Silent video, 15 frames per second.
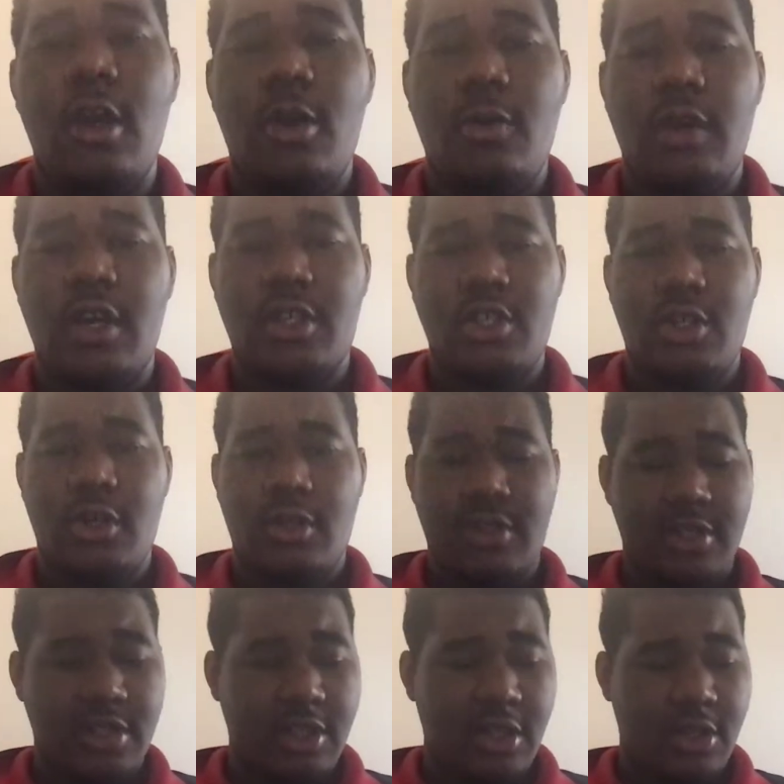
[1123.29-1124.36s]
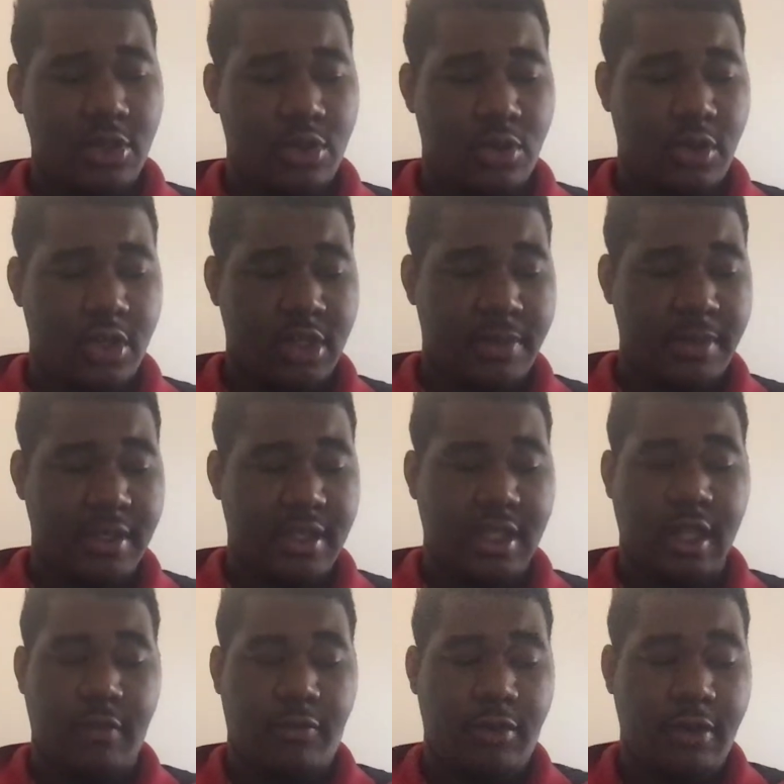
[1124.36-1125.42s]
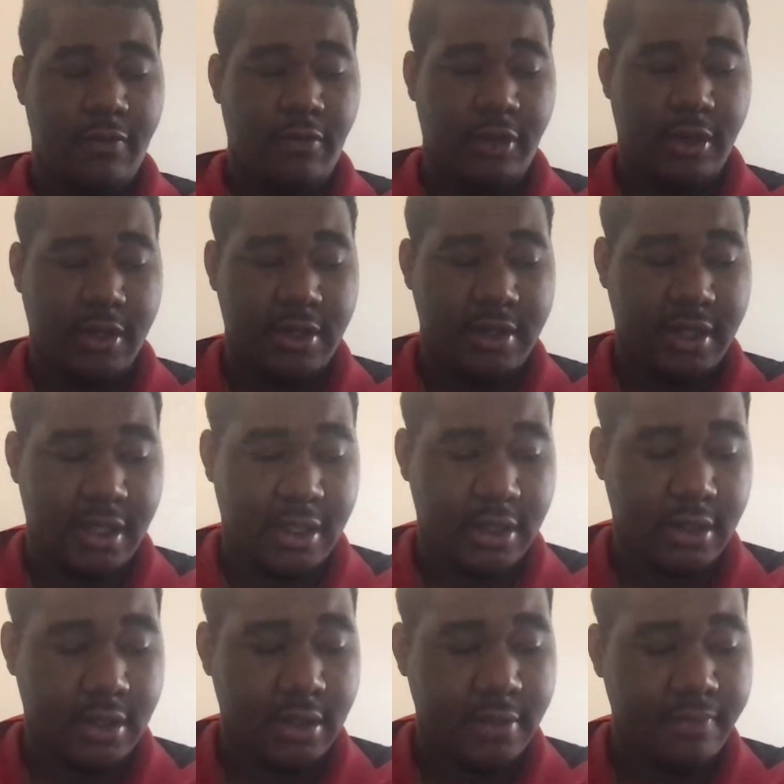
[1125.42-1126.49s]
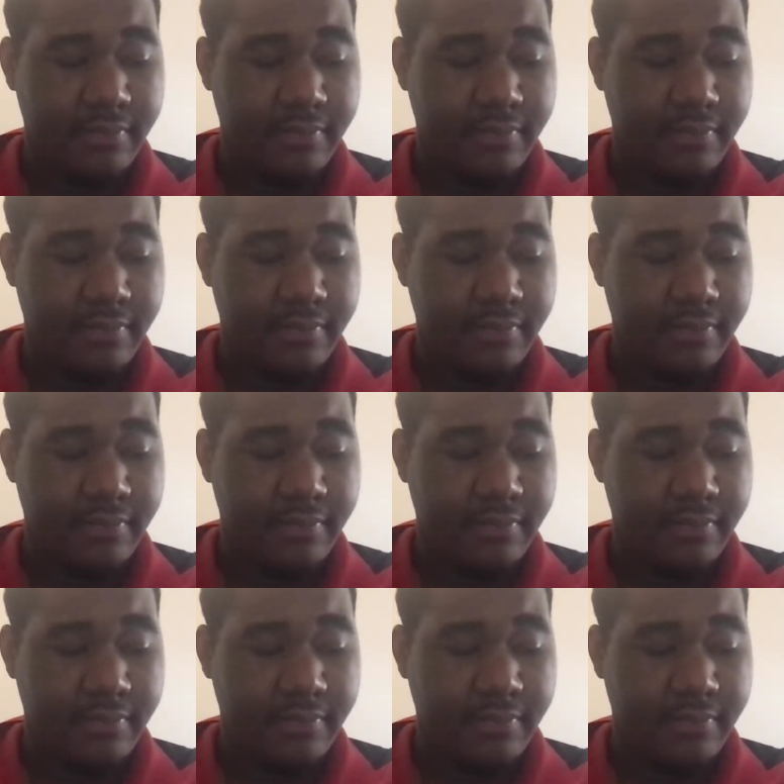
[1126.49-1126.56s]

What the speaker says: we actually heard Sla's raspy, silvery voice, and